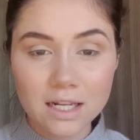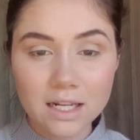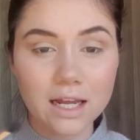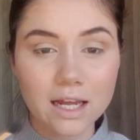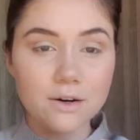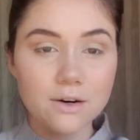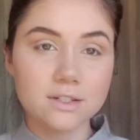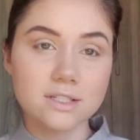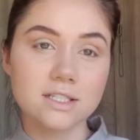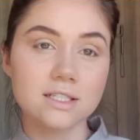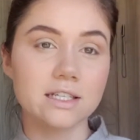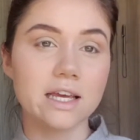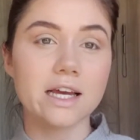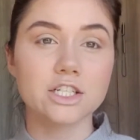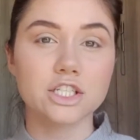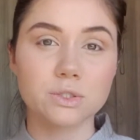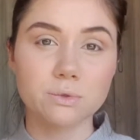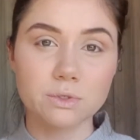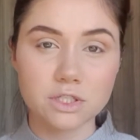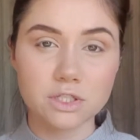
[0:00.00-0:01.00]
Like our
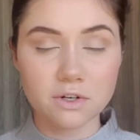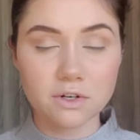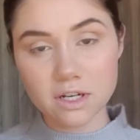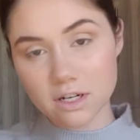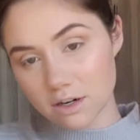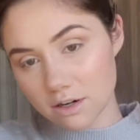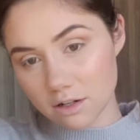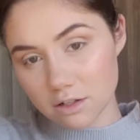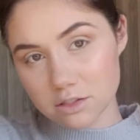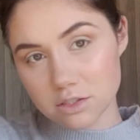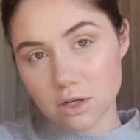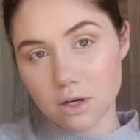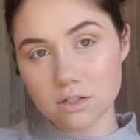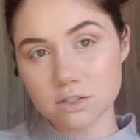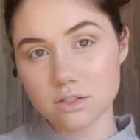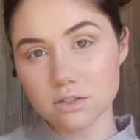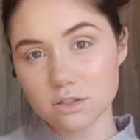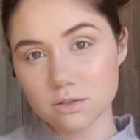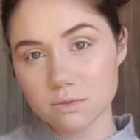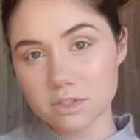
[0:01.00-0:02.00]
sash was green, our little
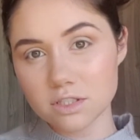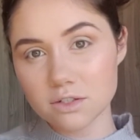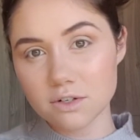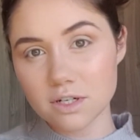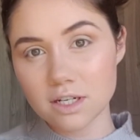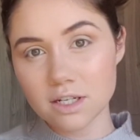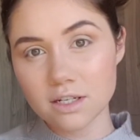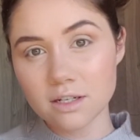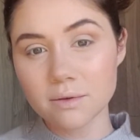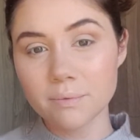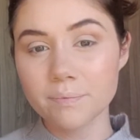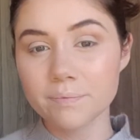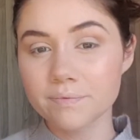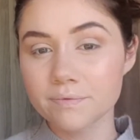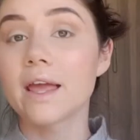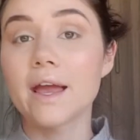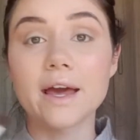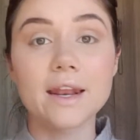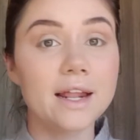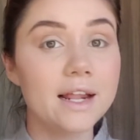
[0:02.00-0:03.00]
tassel was green.
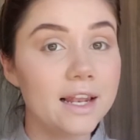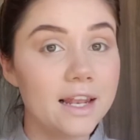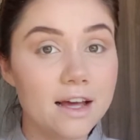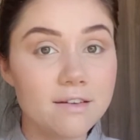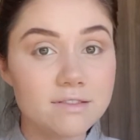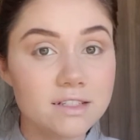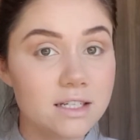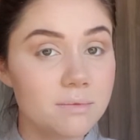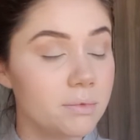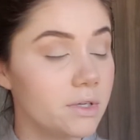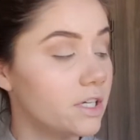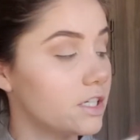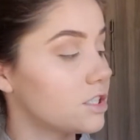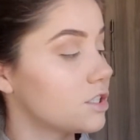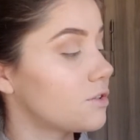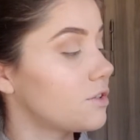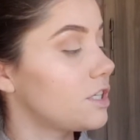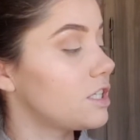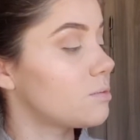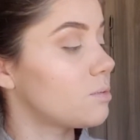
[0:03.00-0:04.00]
And I loved it because
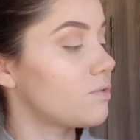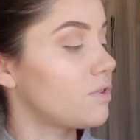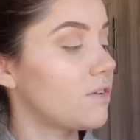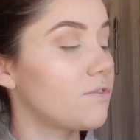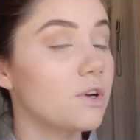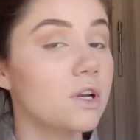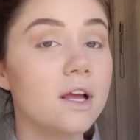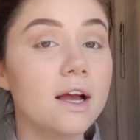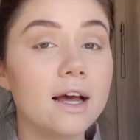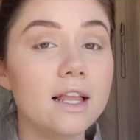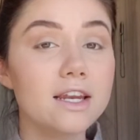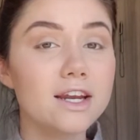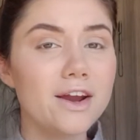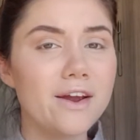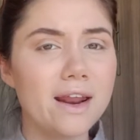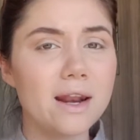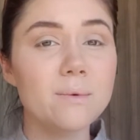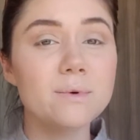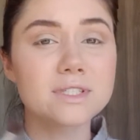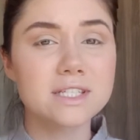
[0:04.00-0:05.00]
green's my favorite color
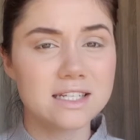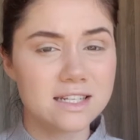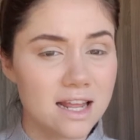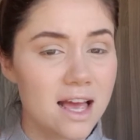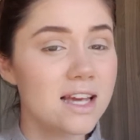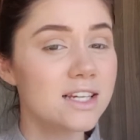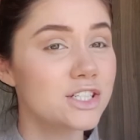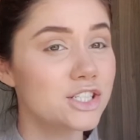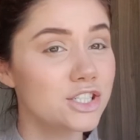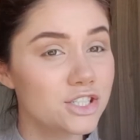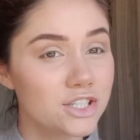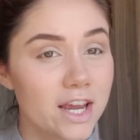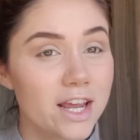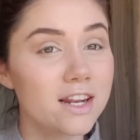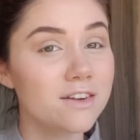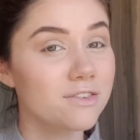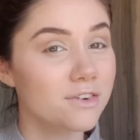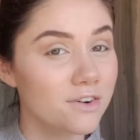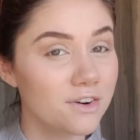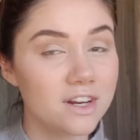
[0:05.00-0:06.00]
and it was a nice shade
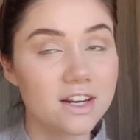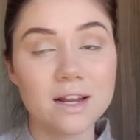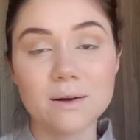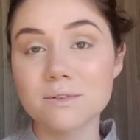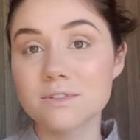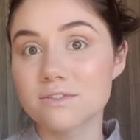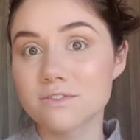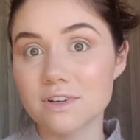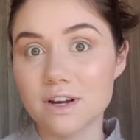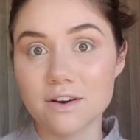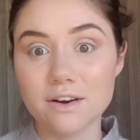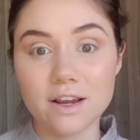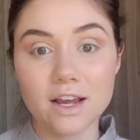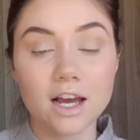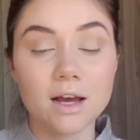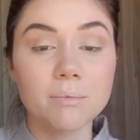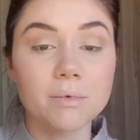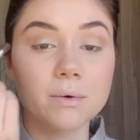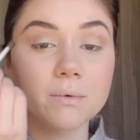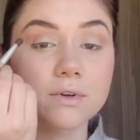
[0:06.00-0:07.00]
of green. I was very
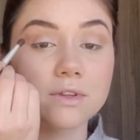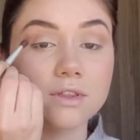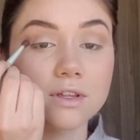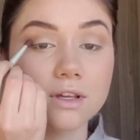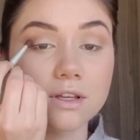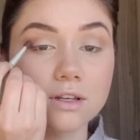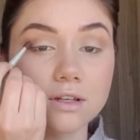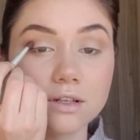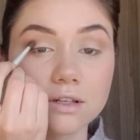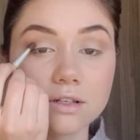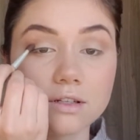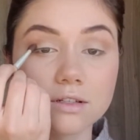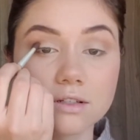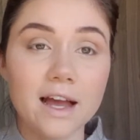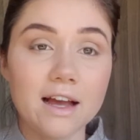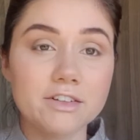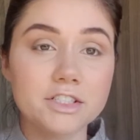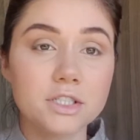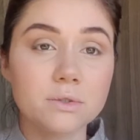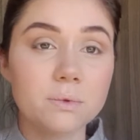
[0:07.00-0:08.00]
happy with it.
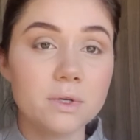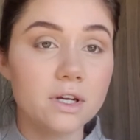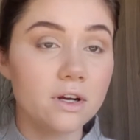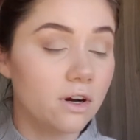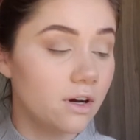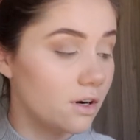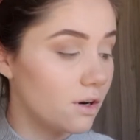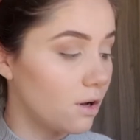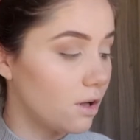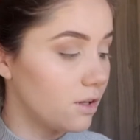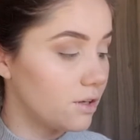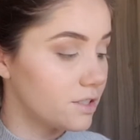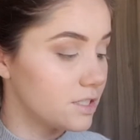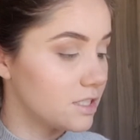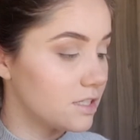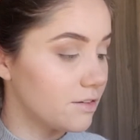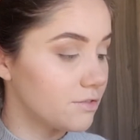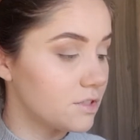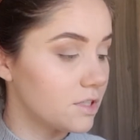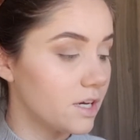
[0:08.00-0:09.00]
After we got all our
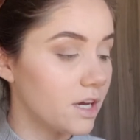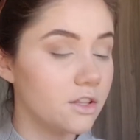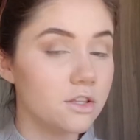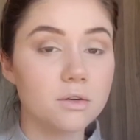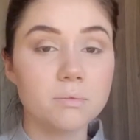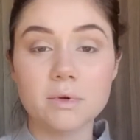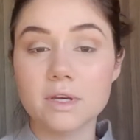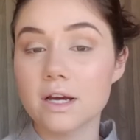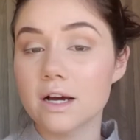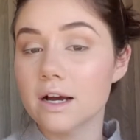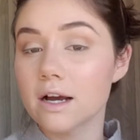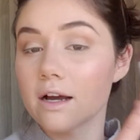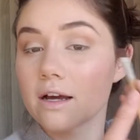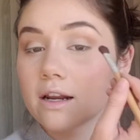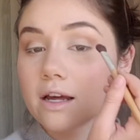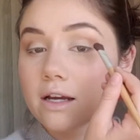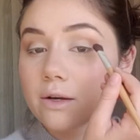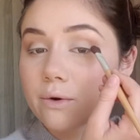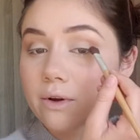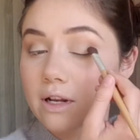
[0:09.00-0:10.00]
stuff together, Bianca and
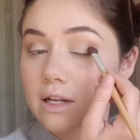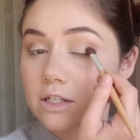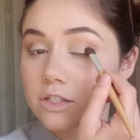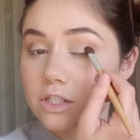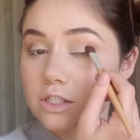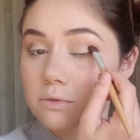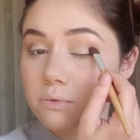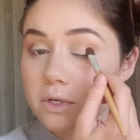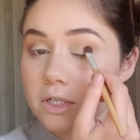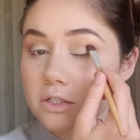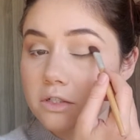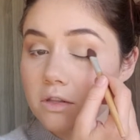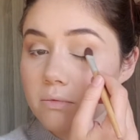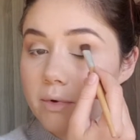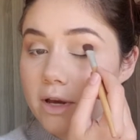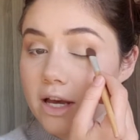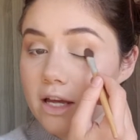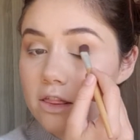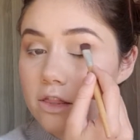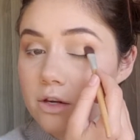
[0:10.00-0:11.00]
I quickly just went to the
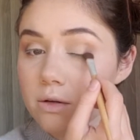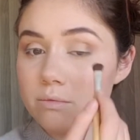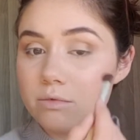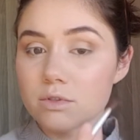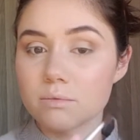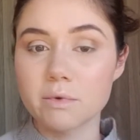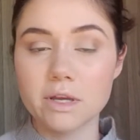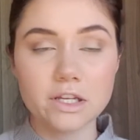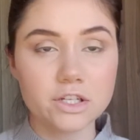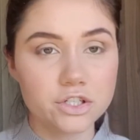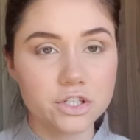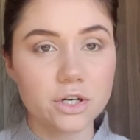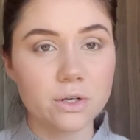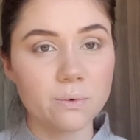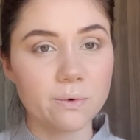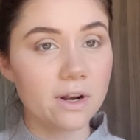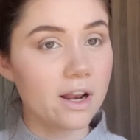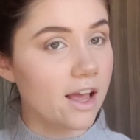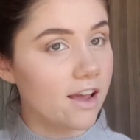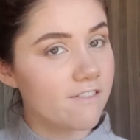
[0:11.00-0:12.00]
bathroom to make sure
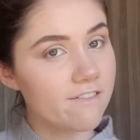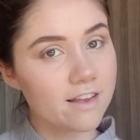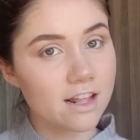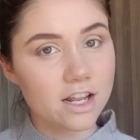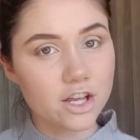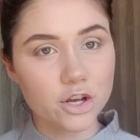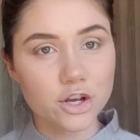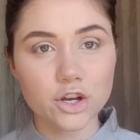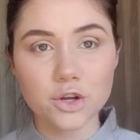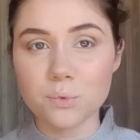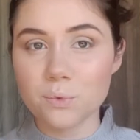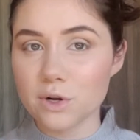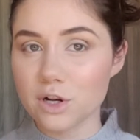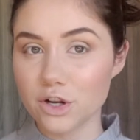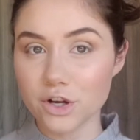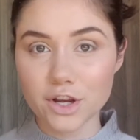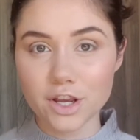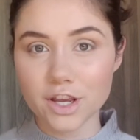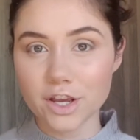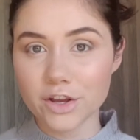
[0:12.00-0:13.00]
we're like feeling good, we're
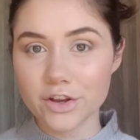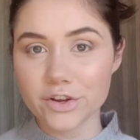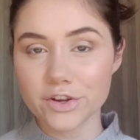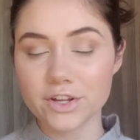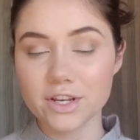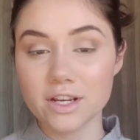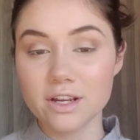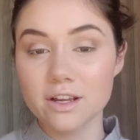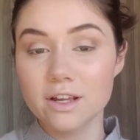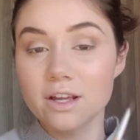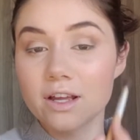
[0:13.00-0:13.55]
looking good.